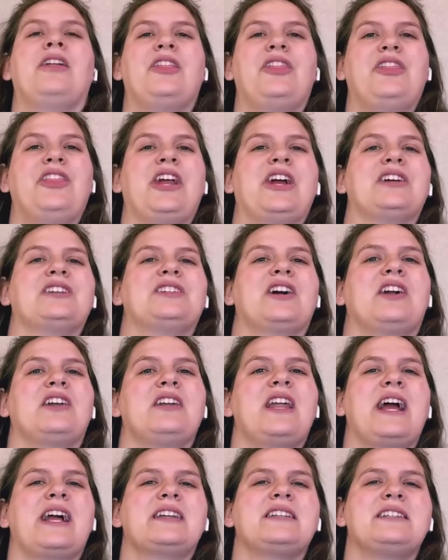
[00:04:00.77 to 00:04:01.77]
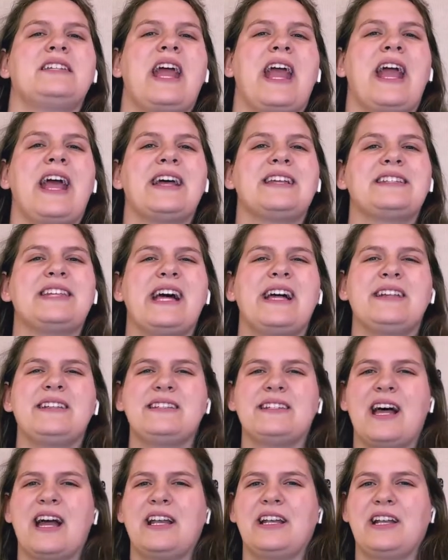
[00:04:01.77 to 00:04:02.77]
There's our next ASL
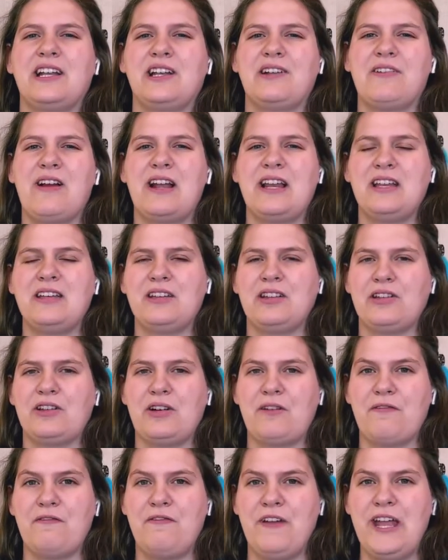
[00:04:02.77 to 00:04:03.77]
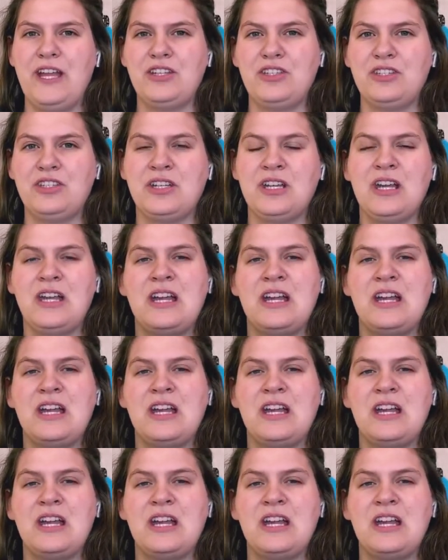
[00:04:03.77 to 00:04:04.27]
sign. Are you ready to learn fish?